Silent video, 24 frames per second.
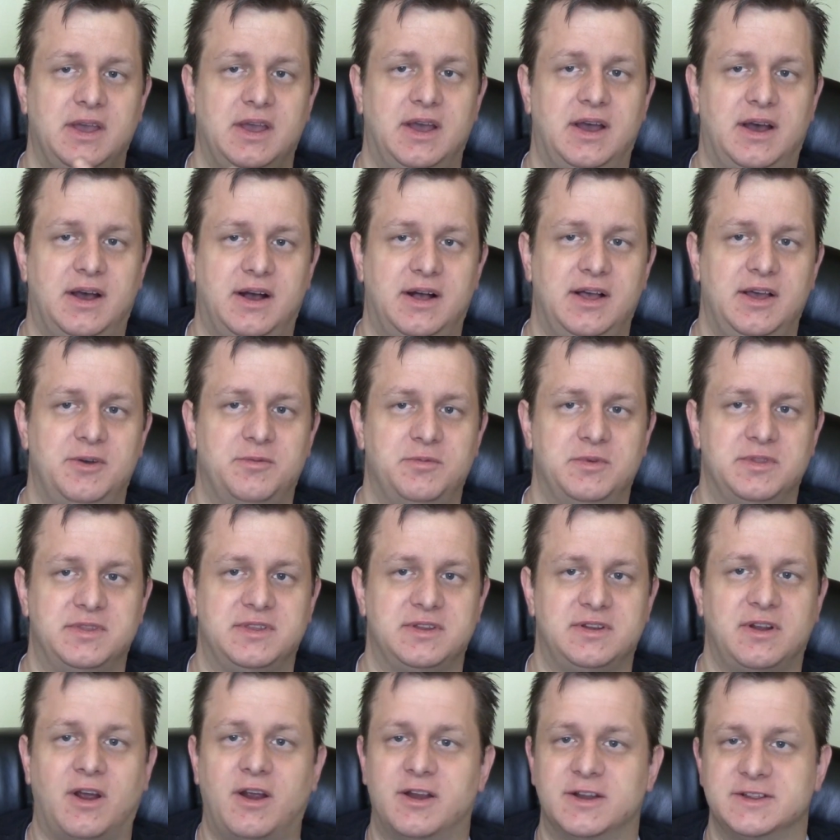and with the
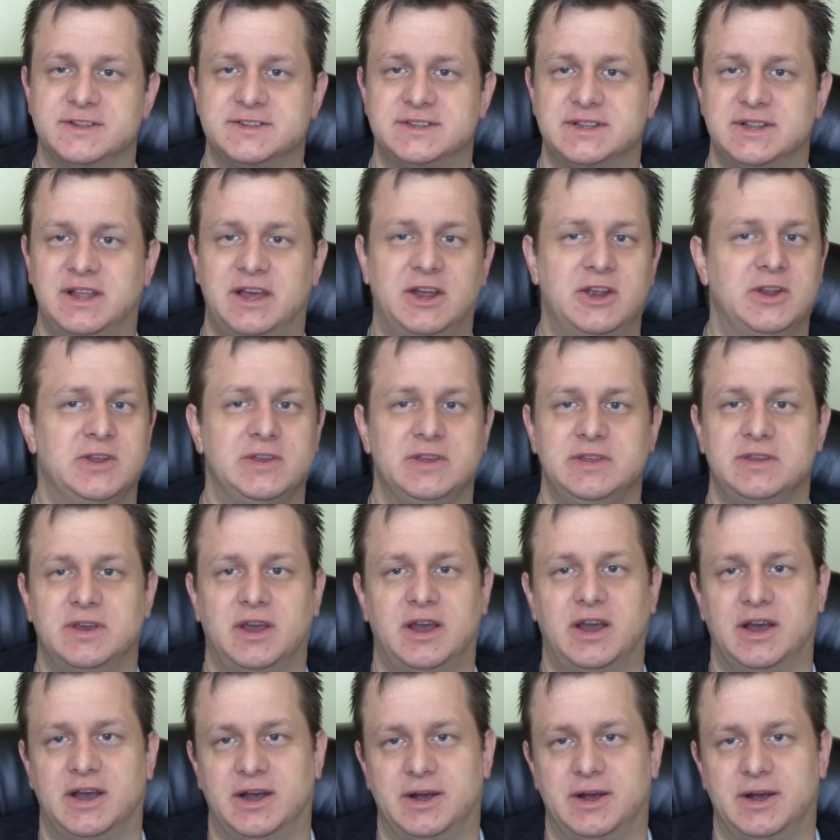TARDIS allowing